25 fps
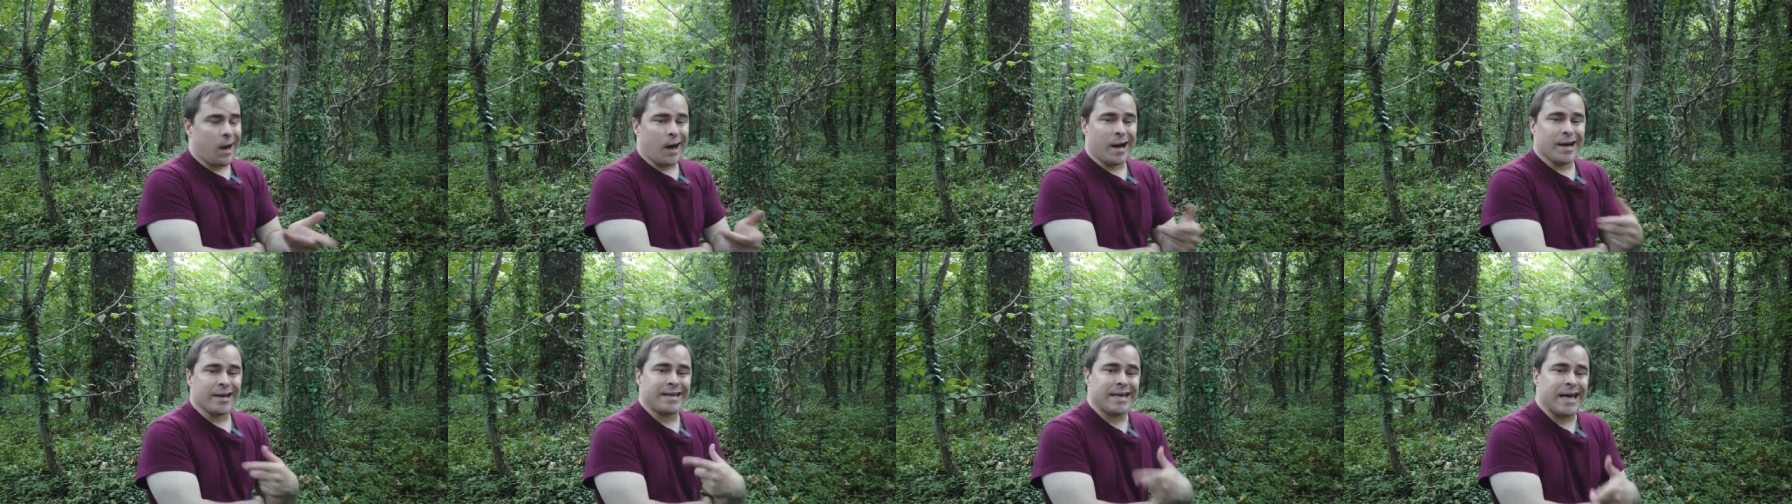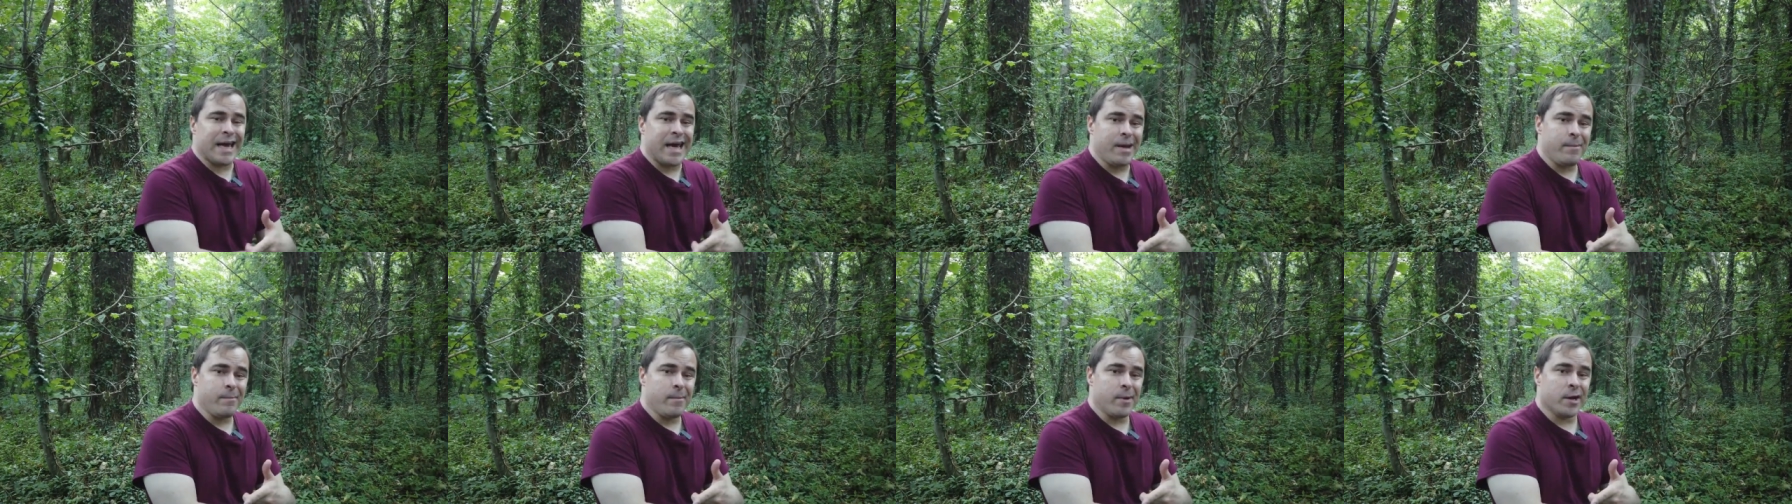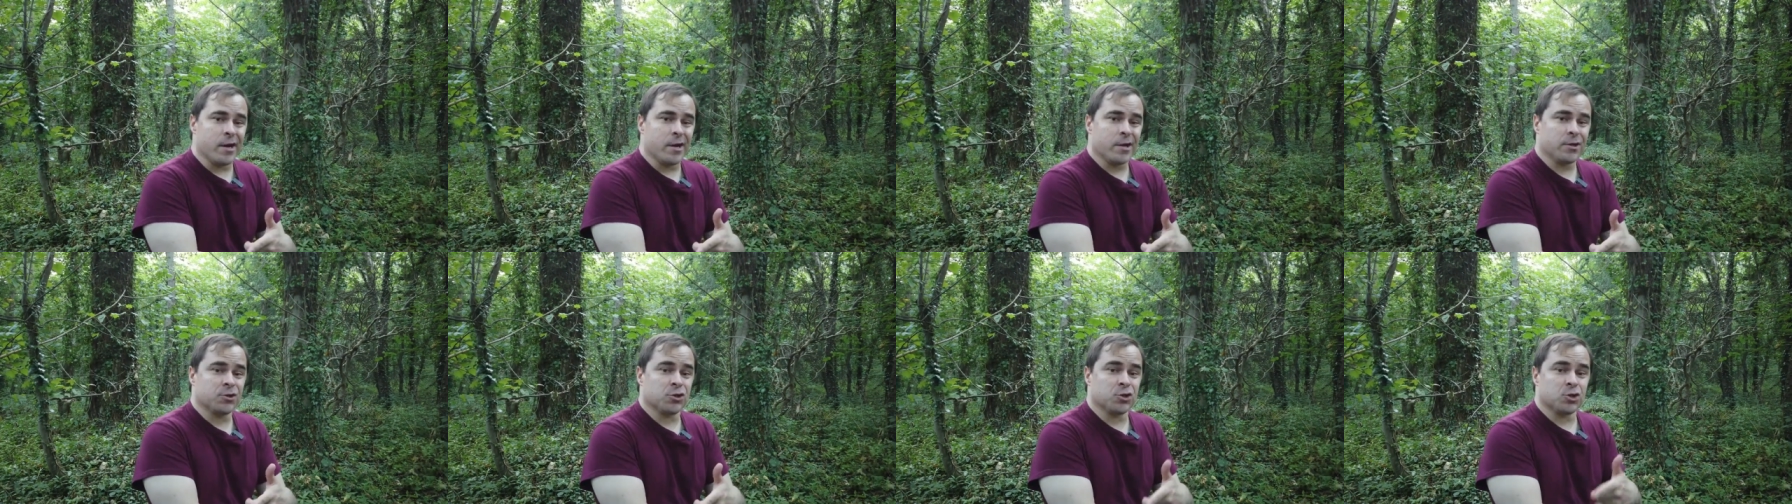I came
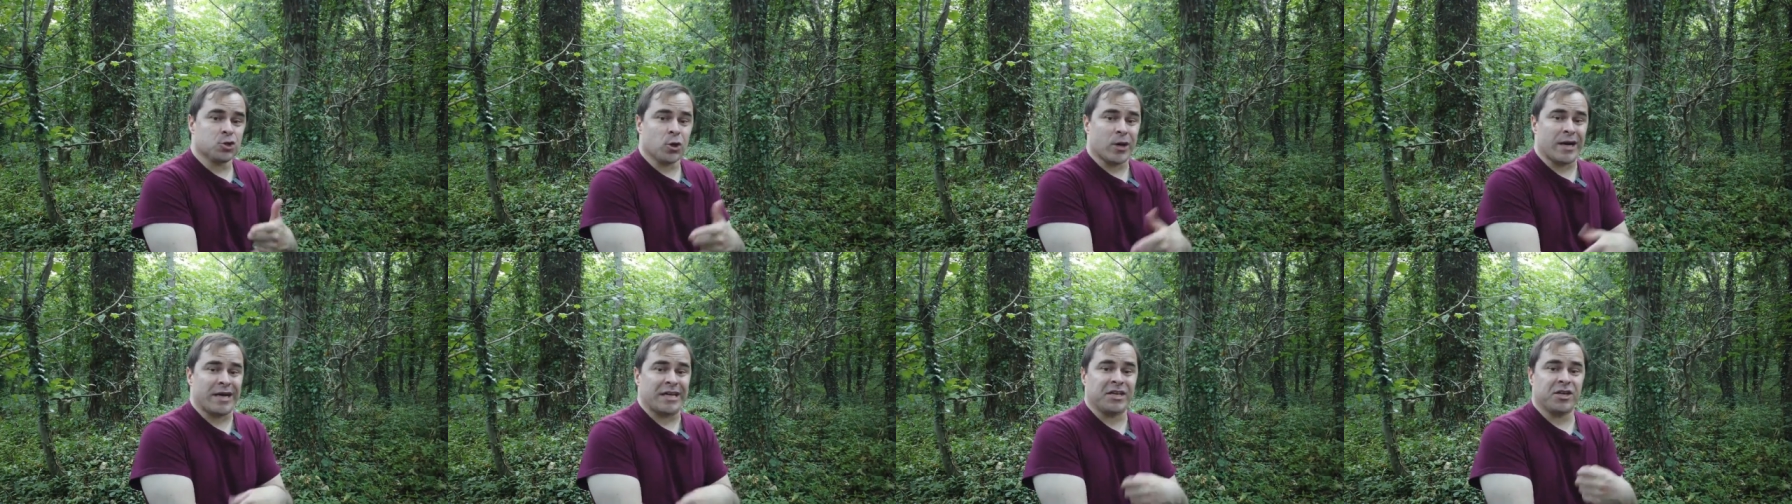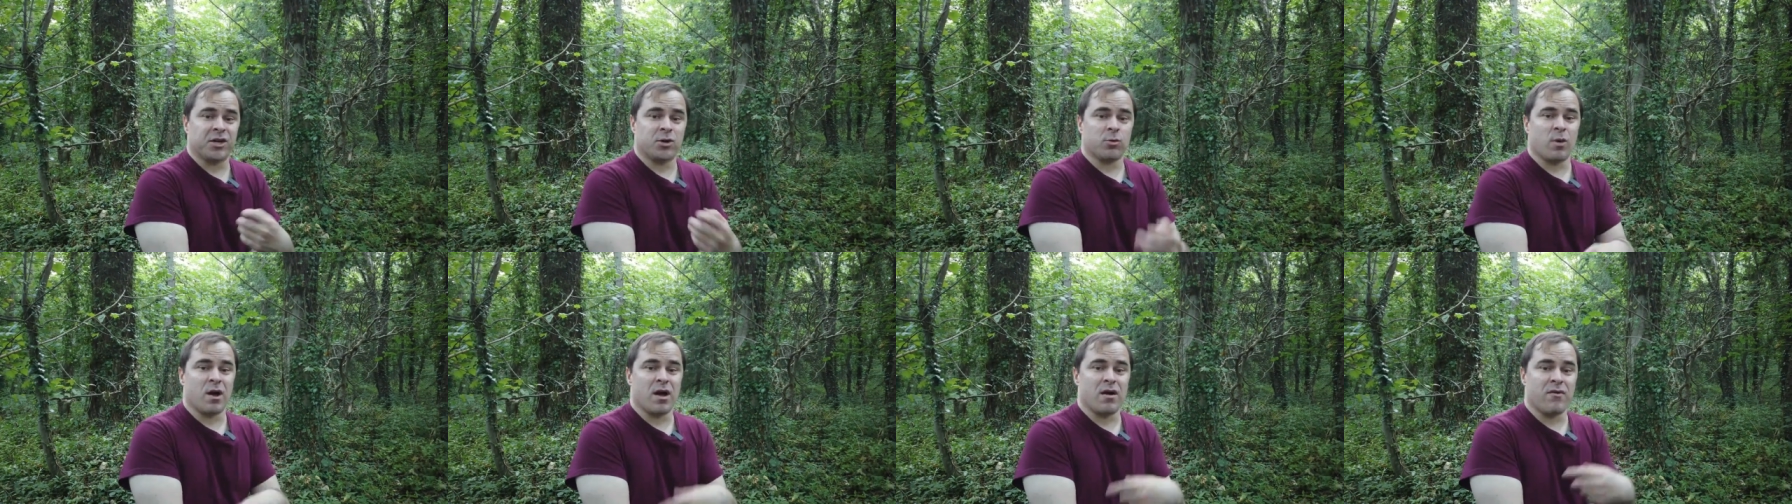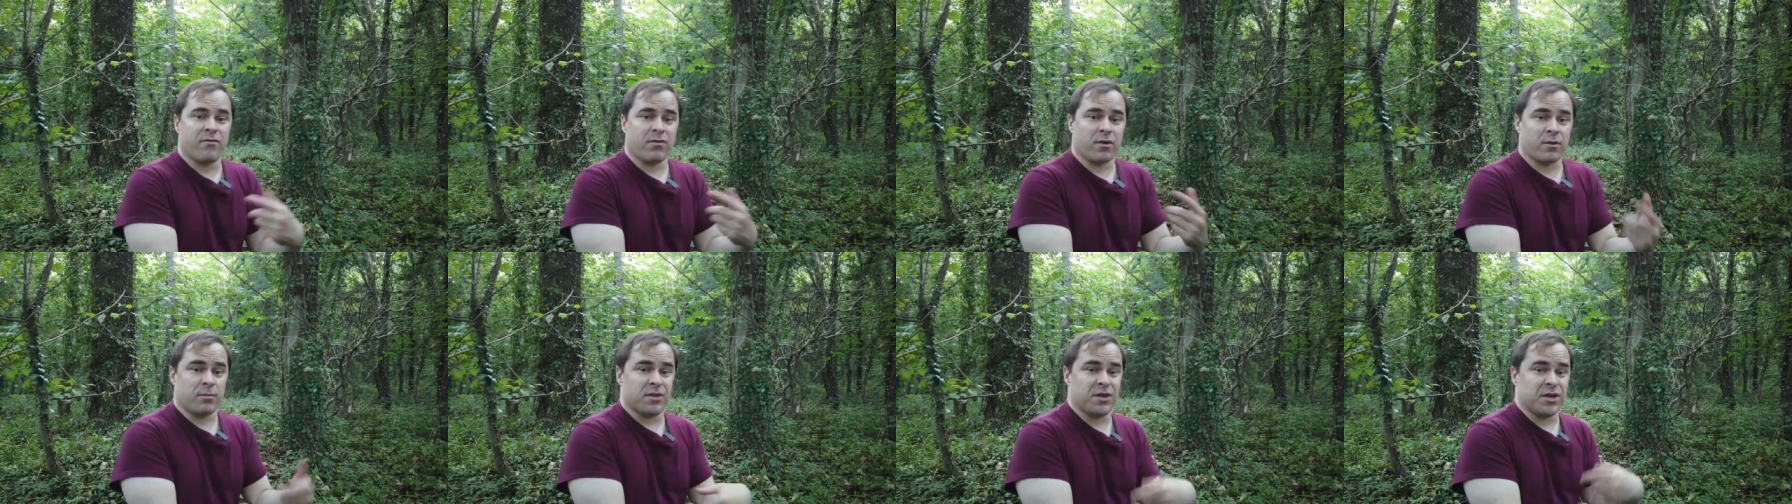here to try and get
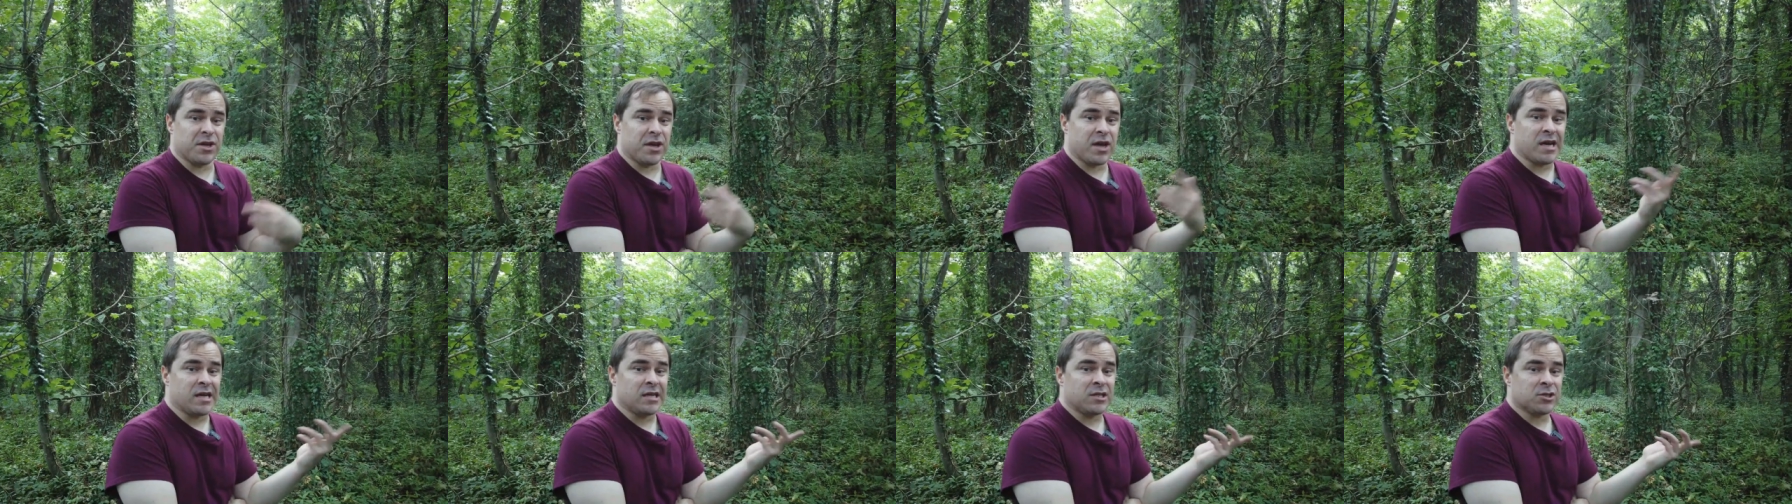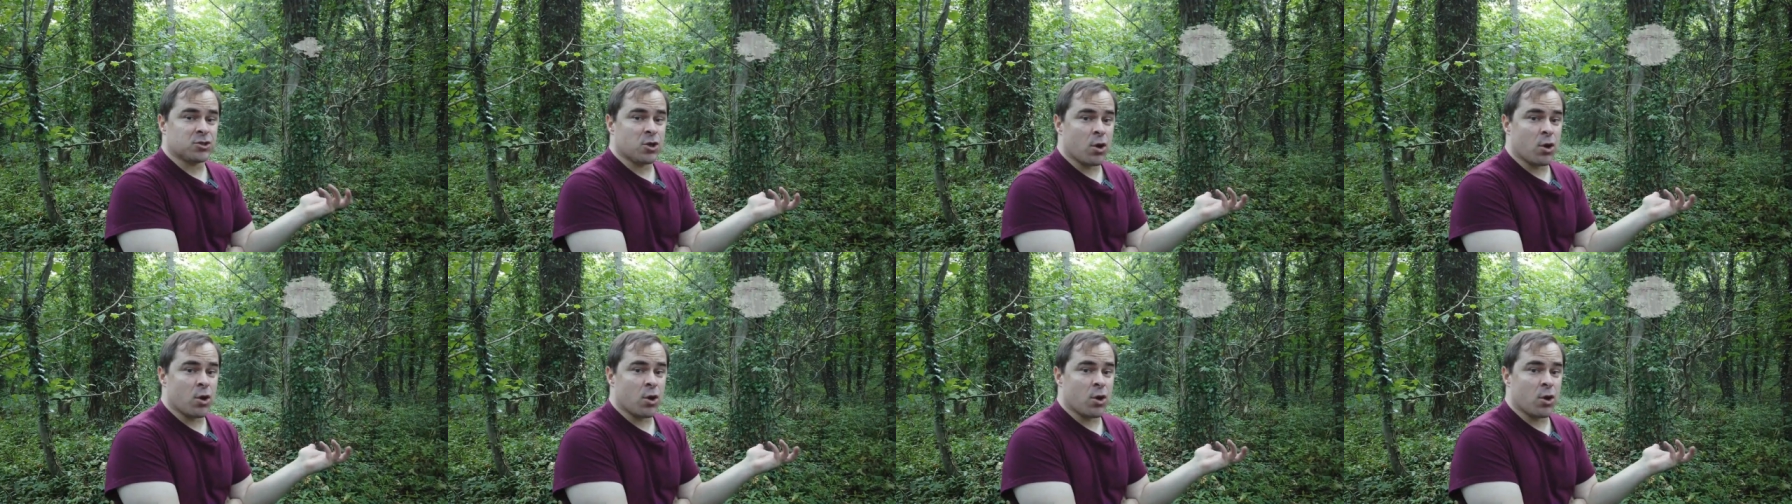away from the